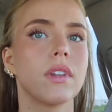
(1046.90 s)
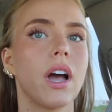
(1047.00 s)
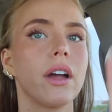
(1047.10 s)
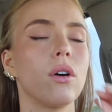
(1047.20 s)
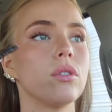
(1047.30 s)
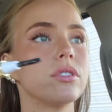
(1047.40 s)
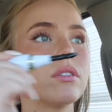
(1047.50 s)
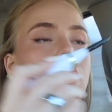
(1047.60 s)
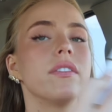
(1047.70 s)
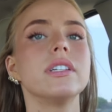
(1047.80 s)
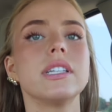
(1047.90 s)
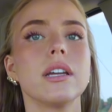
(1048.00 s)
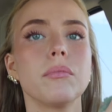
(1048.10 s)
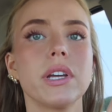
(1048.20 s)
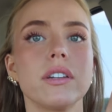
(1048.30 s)
I also love this
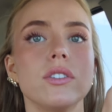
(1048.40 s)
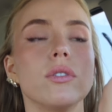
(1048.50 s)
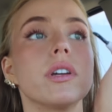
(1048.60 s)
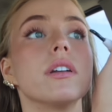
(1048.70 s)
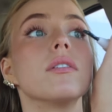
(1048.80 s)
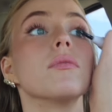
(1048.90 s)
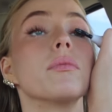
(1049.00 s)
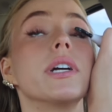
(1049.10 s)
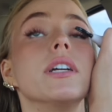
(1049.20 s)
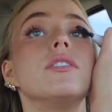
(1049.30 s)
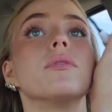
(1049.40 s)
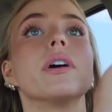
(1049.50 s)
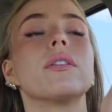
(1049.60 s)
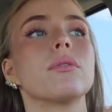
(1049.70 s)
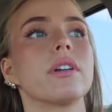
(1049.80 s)
thing because you can redo
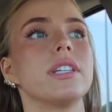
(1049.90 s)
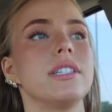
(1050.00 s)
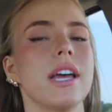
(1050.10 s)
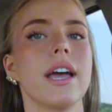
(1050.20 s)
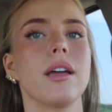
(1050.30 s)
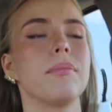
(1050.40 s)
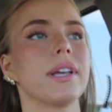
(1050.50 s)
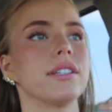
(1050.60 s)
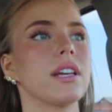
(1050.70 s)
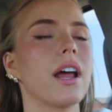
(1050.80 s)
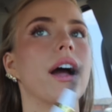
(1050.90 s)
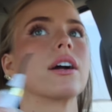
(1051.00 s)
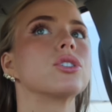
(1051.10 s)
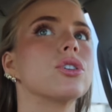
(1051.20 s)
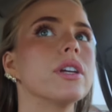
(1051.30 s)
it throughout the day, because it
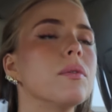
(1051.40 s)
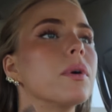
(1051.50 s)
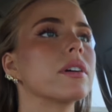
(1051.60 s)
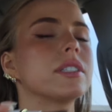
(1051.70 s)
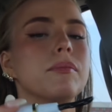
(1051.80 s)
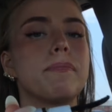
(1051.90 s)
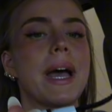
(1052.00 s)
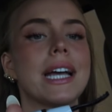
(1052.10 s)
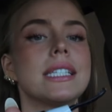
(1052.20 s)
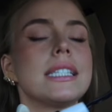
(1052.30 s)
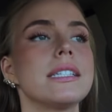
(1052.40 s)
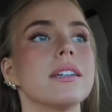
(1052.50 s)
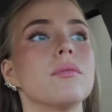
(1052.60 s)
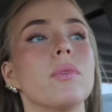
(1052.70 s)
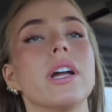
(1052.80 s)
actually works best
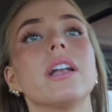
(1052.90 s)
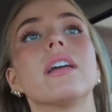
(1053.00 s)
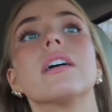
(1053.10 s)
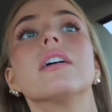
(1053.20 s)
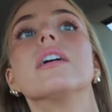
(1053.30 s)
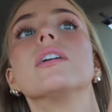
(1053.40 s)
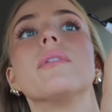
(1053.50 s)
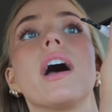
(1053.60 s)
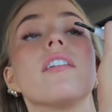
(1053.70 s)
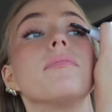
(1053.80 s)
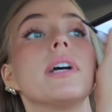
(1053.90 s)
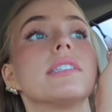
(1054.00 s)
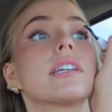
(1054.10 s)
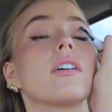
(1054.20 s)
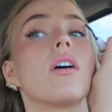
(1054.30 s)
when you have
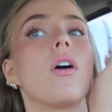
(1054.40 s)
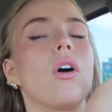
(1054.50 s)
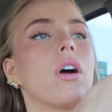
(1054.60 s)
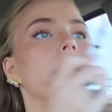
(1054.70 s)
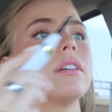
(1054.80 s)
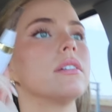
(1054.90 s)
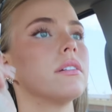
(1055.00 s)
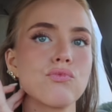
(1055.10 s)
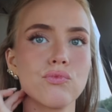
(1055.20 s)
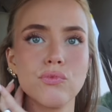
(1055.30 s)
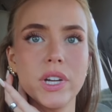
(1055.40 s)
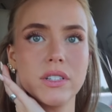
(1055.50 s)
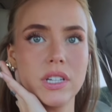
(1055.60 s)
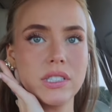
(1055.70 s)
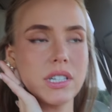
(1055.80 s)
mascara on
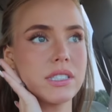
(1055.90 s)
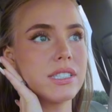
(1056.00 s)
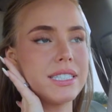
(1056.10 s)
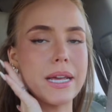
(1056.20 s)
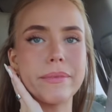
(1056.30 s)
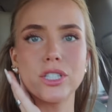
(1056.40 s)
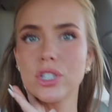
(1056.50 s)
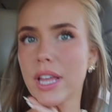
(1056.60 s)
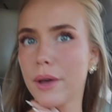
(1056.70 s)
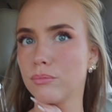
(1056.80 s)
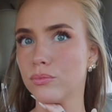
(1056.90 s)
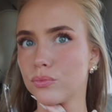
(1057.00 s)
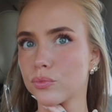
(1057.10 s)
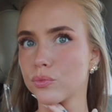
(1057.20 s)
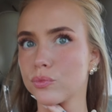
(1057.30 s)
and it doesn't damage them,
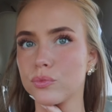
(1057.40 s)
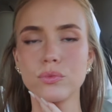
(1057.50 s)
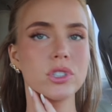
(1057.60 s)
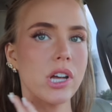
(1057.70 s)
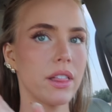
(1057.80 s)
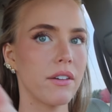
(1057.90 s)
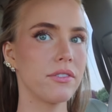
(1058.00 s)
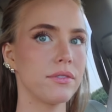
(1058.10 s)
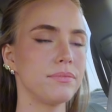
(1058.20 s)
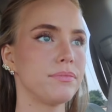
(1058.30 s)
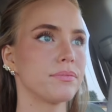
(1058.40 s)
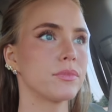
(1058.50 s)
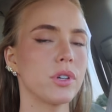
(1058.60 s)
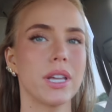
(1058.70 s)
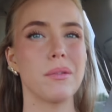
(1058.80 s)
which I
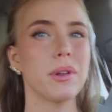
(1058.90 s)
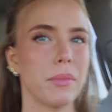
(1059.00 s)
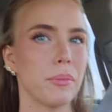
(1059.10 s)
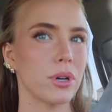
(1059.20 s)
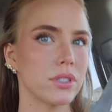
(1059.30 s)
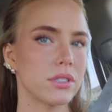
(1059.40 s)
love. So I keep it in my purse.